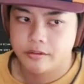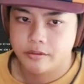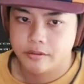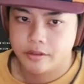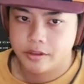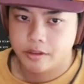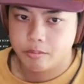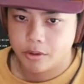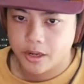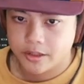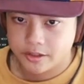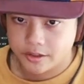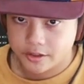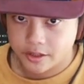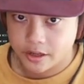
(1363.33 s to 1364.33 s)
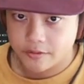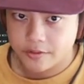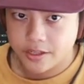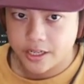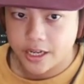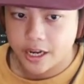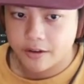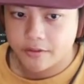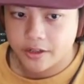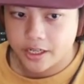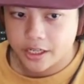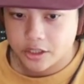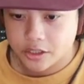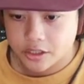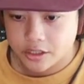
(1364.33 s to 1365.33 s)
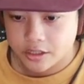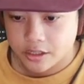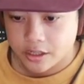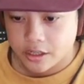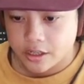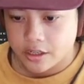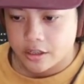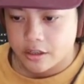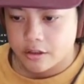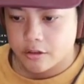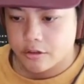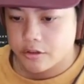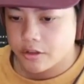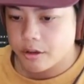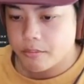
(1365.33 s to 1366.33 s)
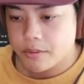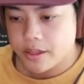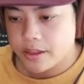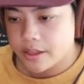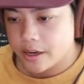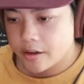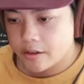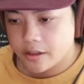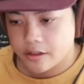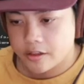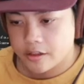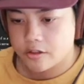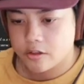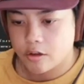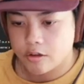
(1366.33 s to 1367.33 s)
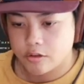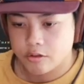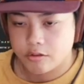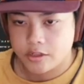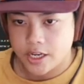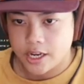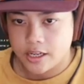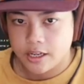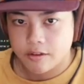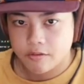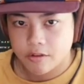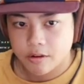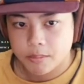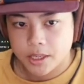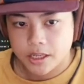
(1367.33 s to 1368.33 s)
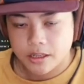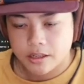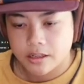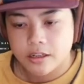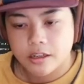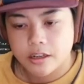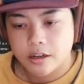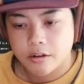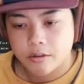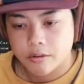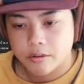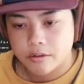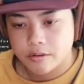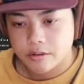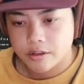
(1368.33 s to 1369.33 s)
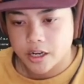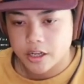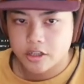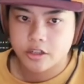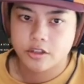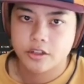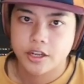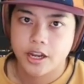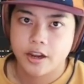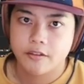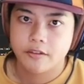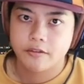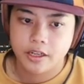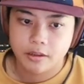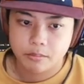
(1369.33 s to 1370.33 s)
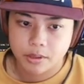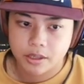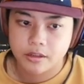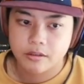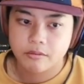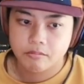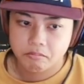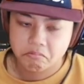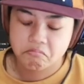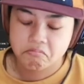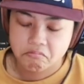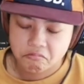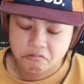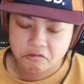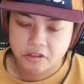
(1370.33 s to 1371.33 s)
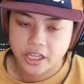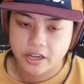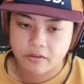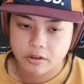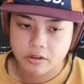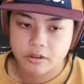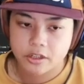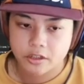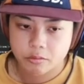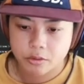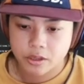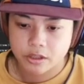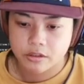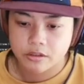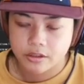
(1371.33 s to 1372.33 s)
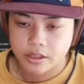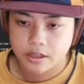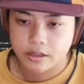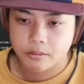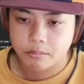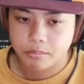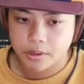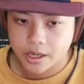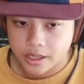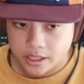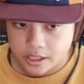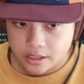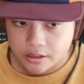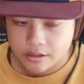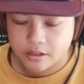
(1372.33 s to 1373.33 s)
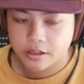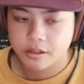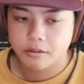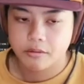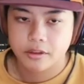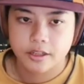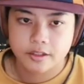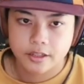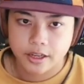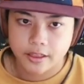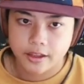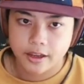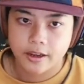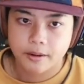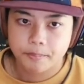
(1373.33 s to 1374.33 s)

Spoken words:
the process of decaffeination, there's something there that it's also taking from it, not just caffeine, but flavor as well, body, things like that.